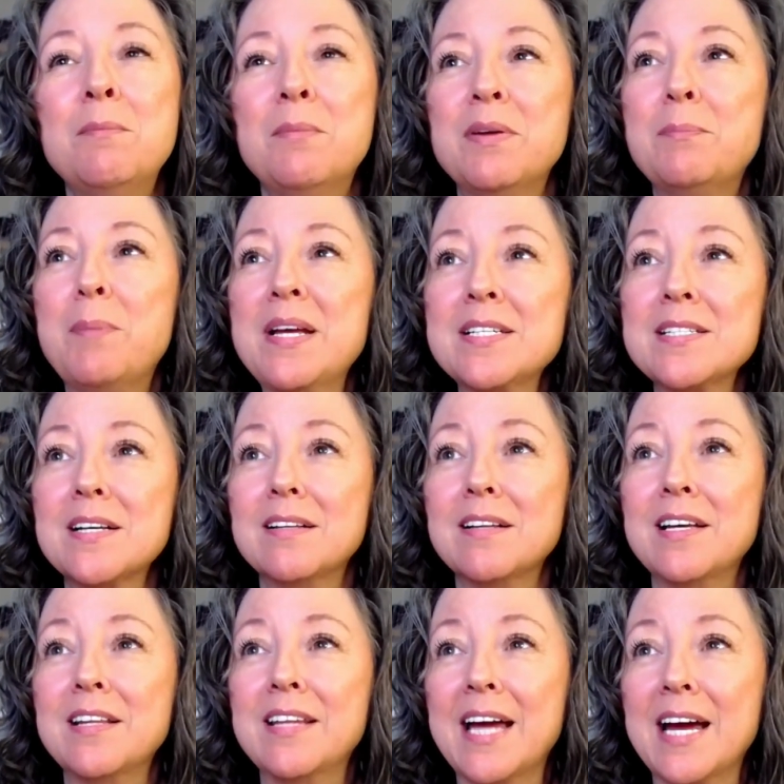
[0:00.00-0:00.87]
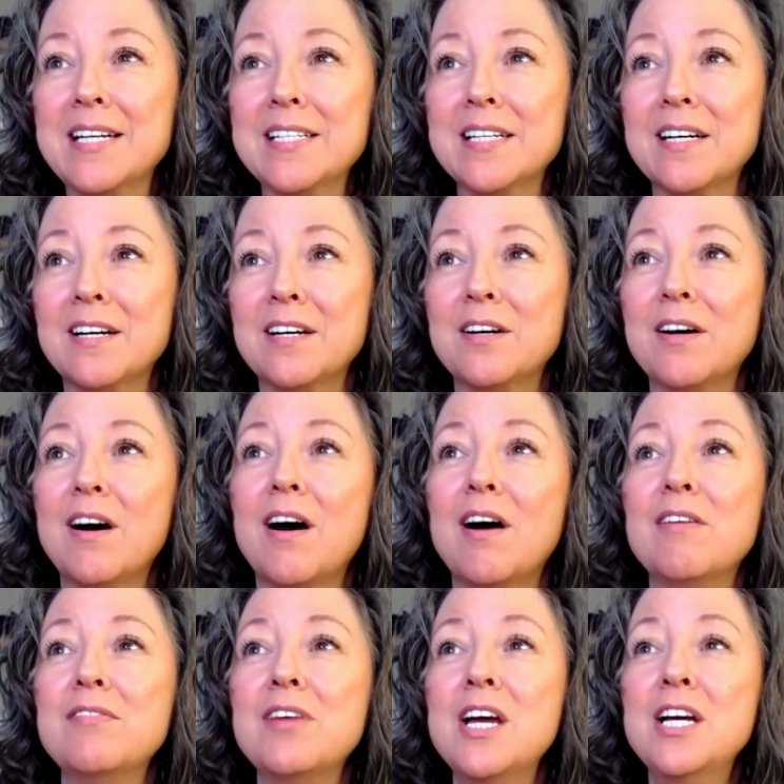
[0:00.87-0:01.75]
But basically the idea
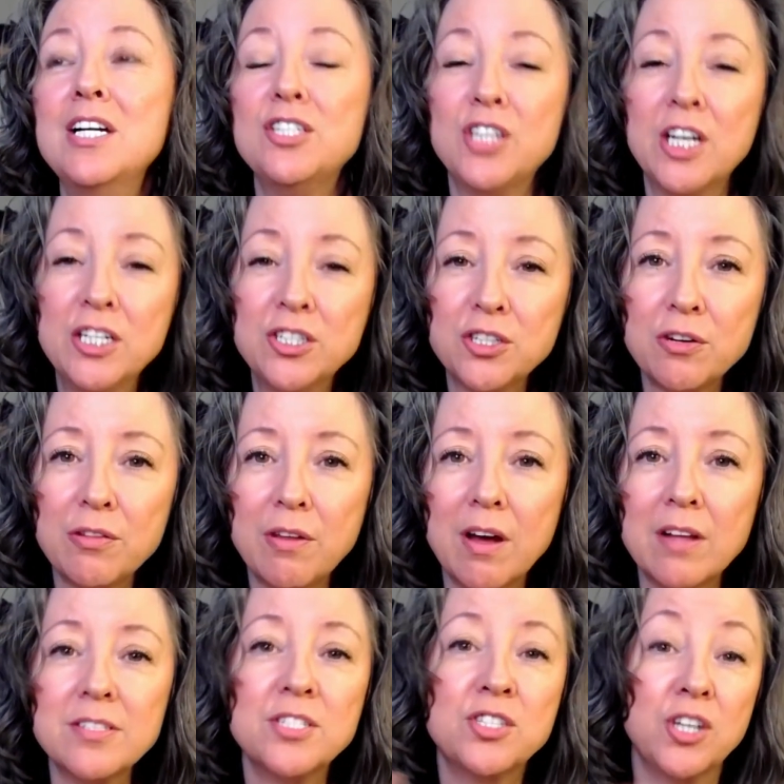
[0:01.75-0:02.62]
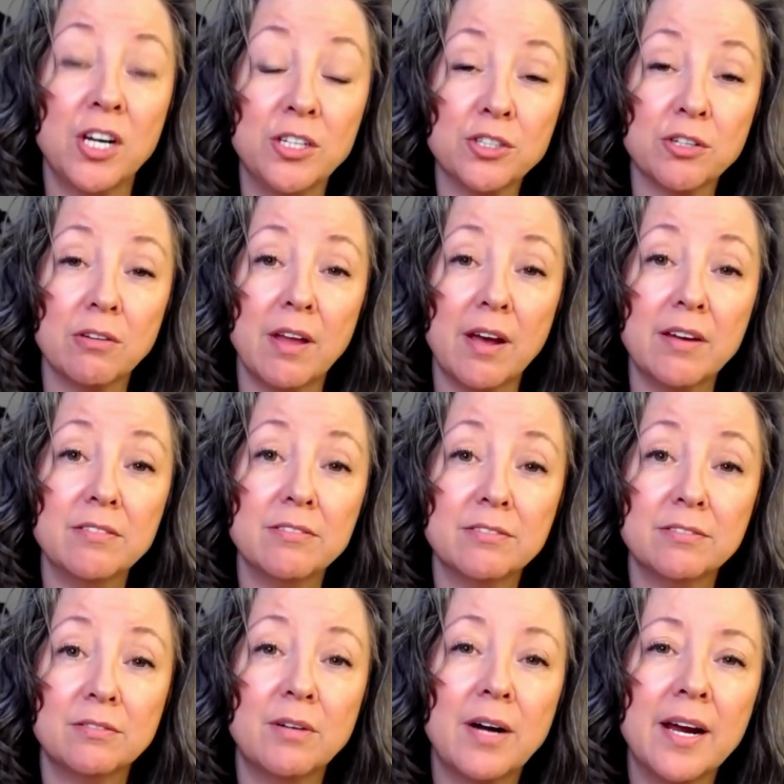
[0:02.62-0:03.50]
of change your thoughts, change your
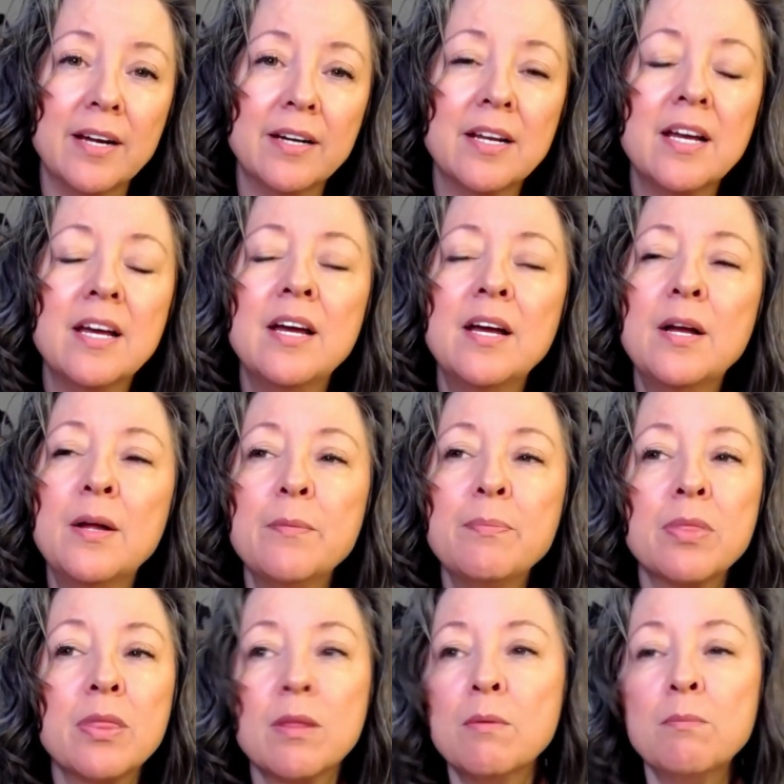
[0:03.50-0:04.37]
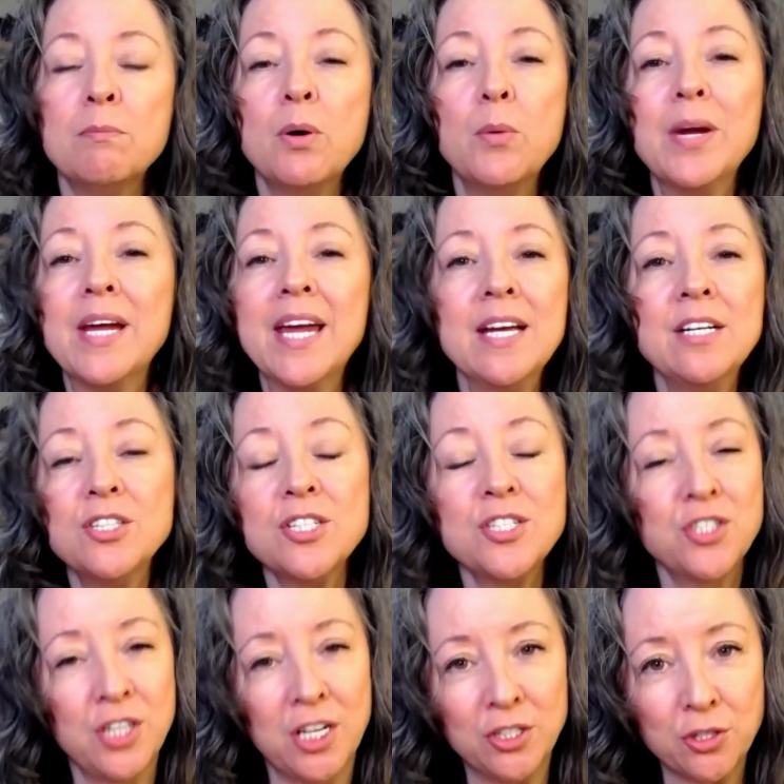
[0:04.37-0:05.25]
life, right? But we can't
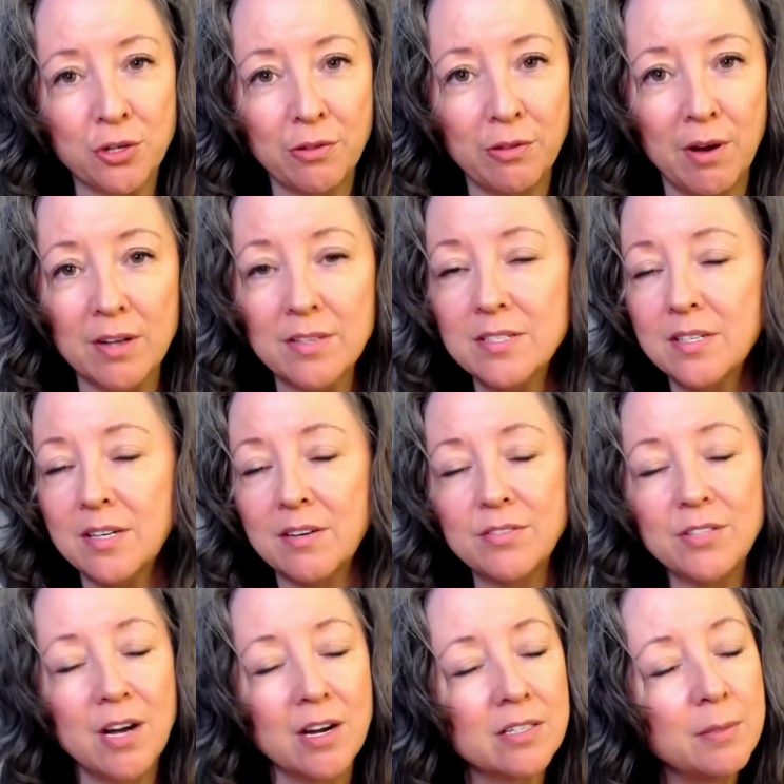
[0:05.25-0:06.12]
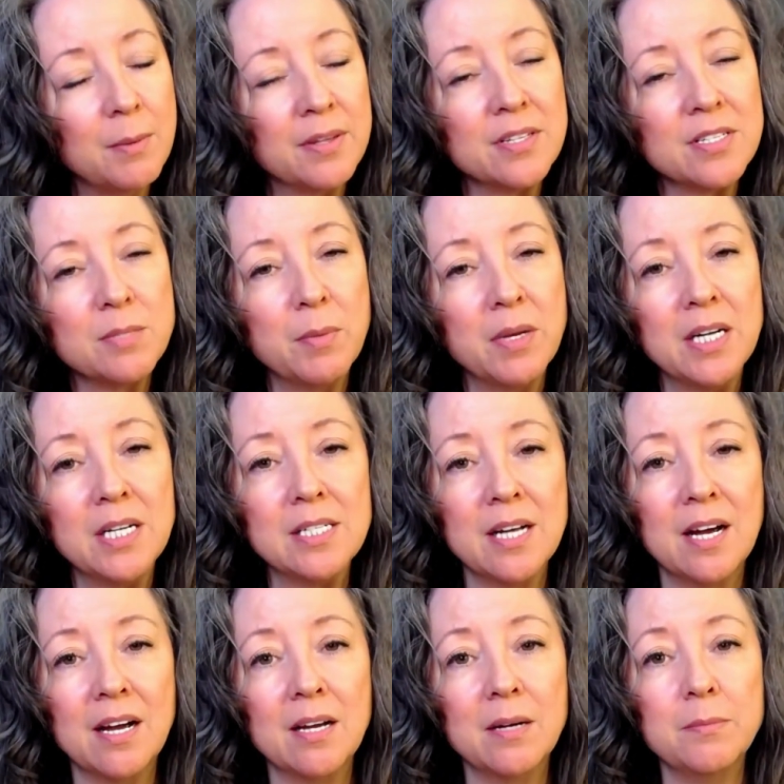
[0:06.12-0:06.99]
just change our thoughts. And I've talked about this many
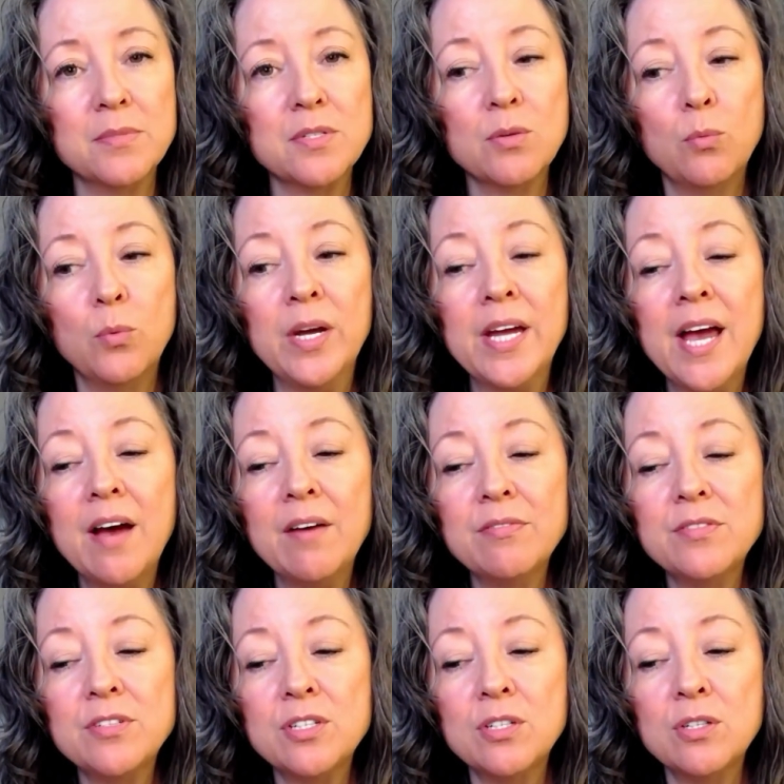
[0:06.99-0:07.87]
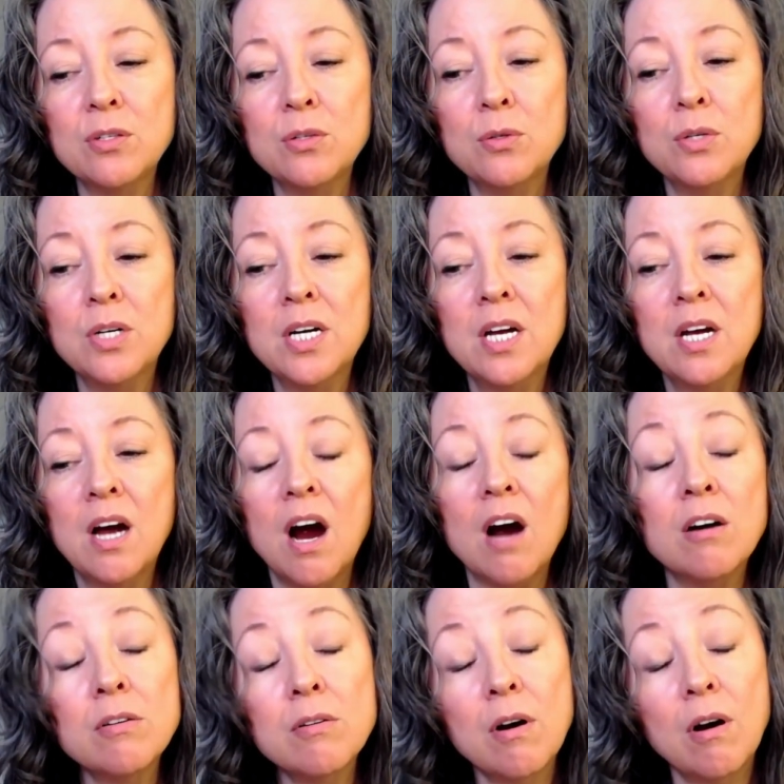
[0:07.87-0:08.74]
times. We have to,
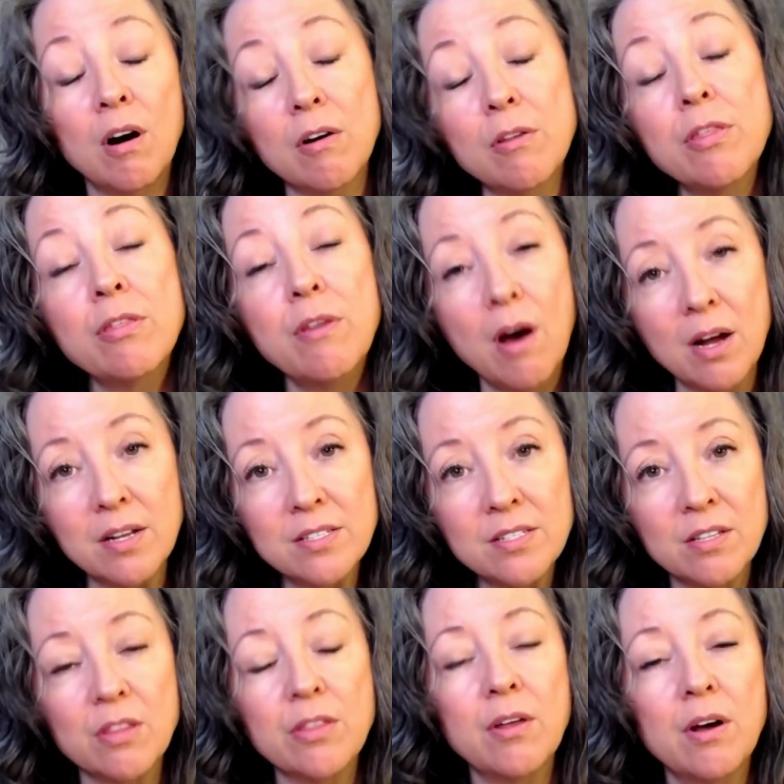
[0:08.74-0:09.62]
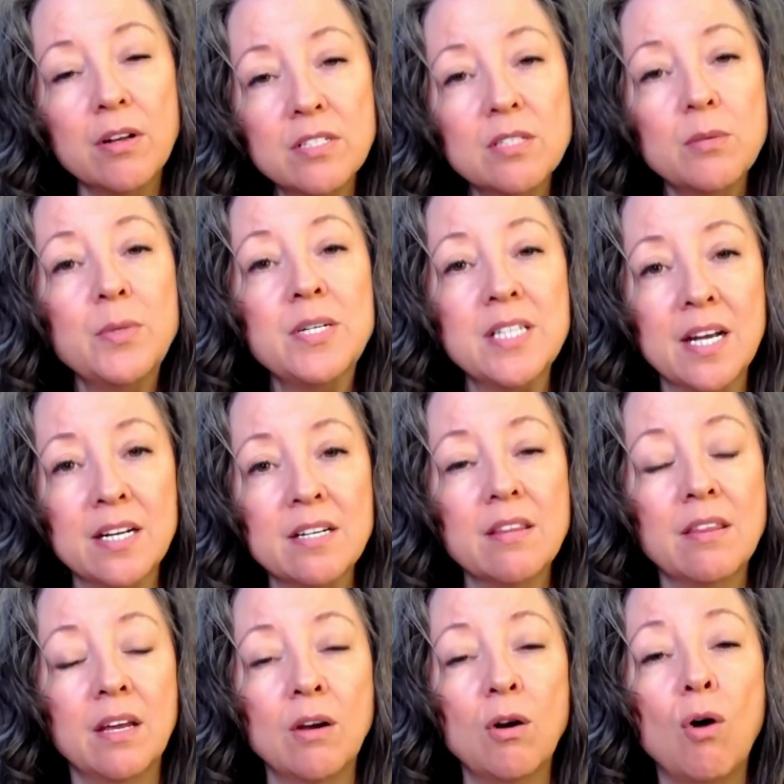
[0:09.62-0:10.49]
our thoughts, the thoughts that we tend to
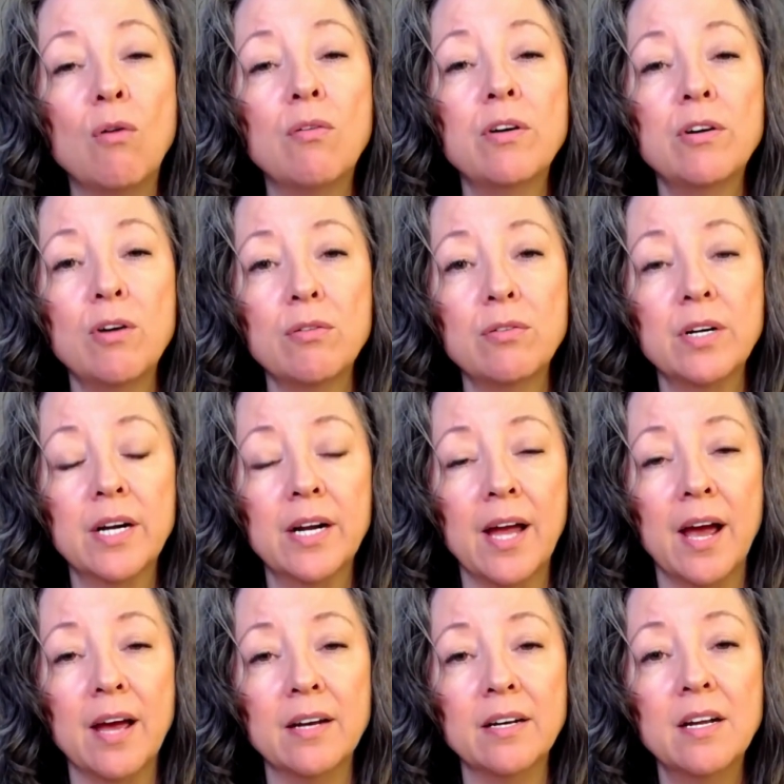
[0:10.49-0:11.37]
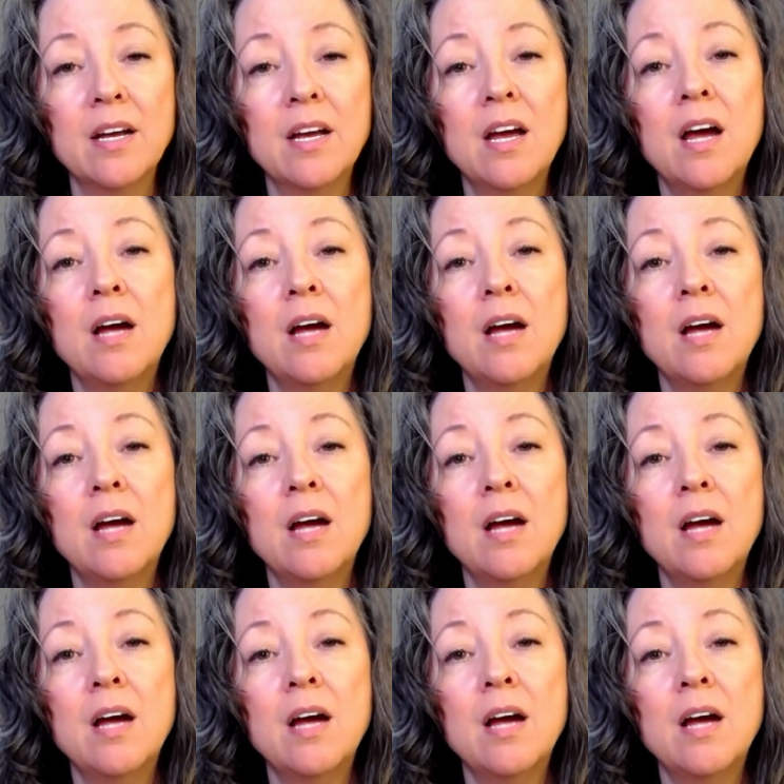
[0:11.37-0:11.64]
think over and over again,